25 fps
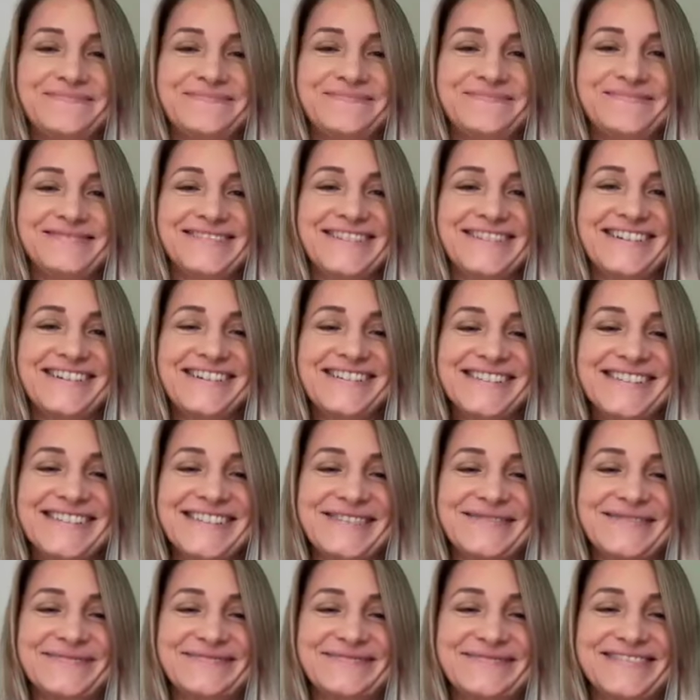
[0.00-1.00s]

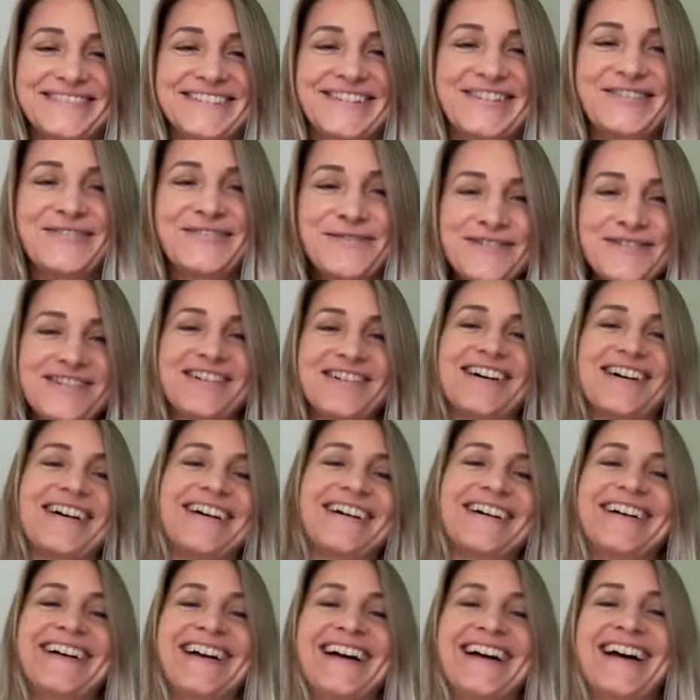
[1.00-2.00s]
Awesome. Cool.
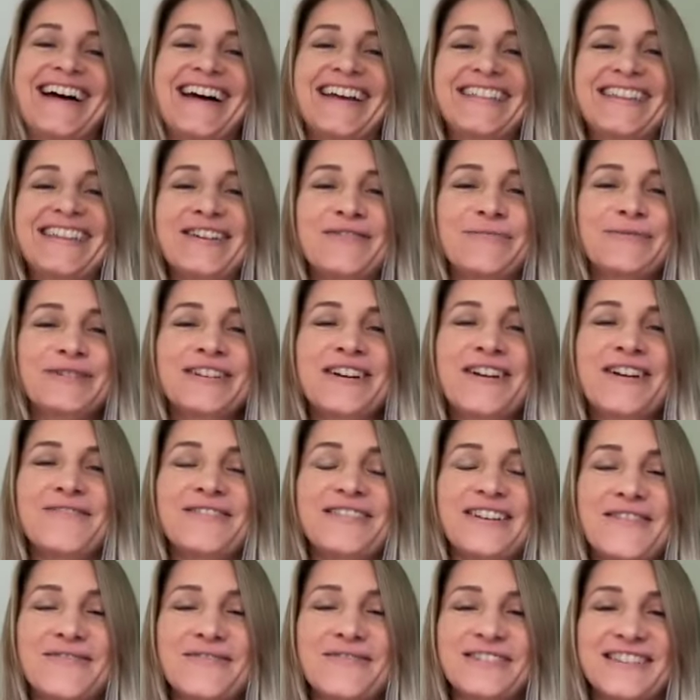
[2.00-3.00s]
Yeah. I think we
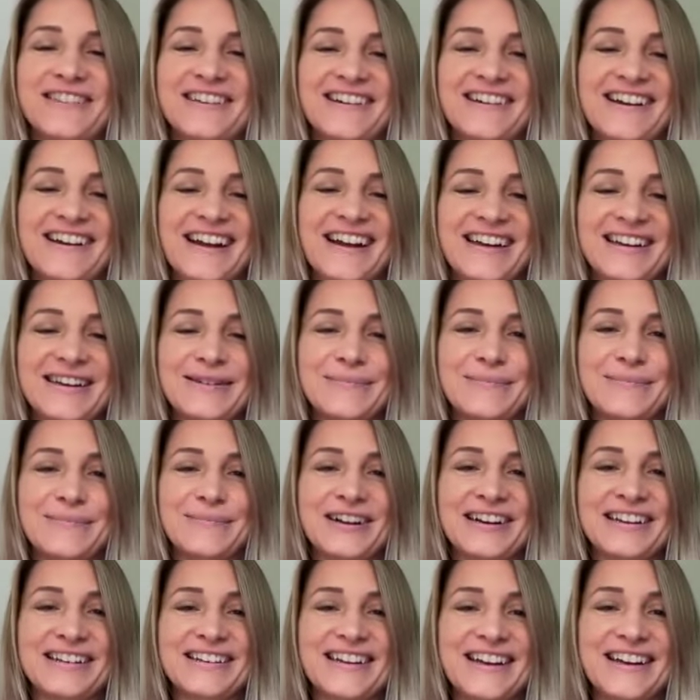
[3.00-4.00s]
covered everything I had in
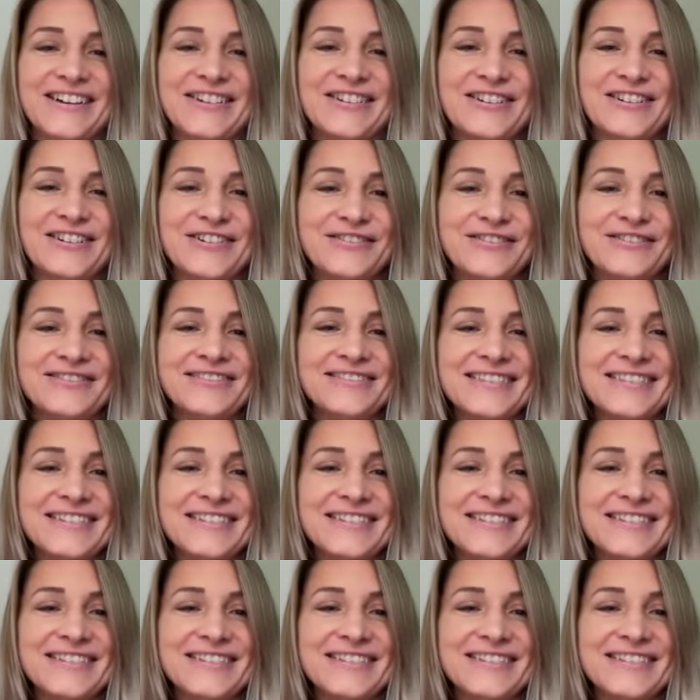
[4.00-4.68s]
mind. Yeah. I don't know.